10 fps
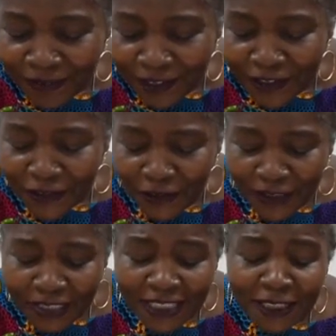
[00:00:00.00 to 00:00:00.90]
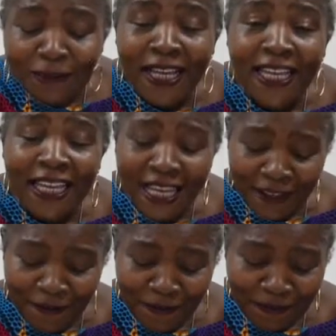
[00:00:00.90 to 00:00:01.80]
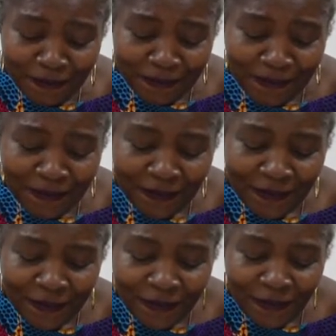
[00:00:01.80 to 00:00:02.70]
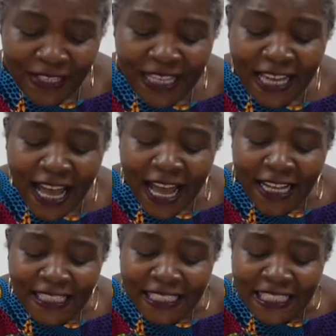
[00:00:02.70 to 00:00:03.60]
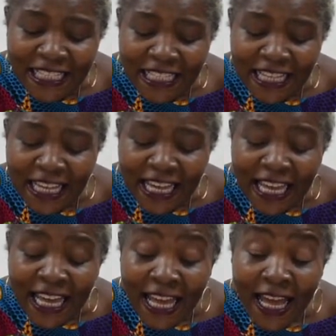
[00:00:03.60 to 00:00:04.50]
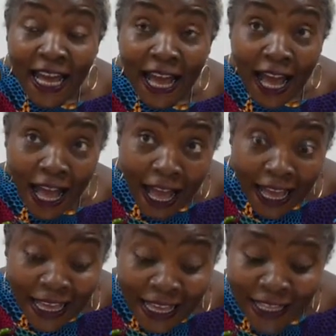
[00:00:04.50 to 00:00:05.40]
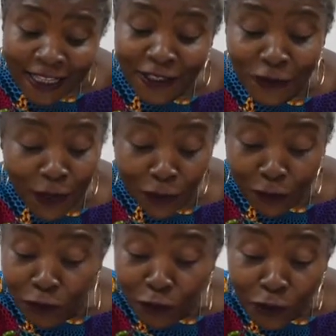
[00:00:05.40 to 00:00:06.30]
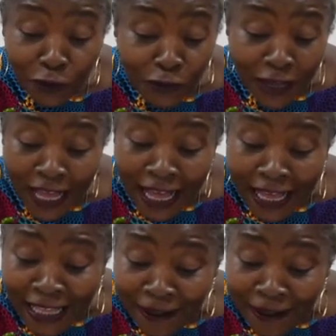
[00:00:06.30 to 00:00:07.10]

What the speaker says: So this is my K. V-I-C-K-I. So I go to another I.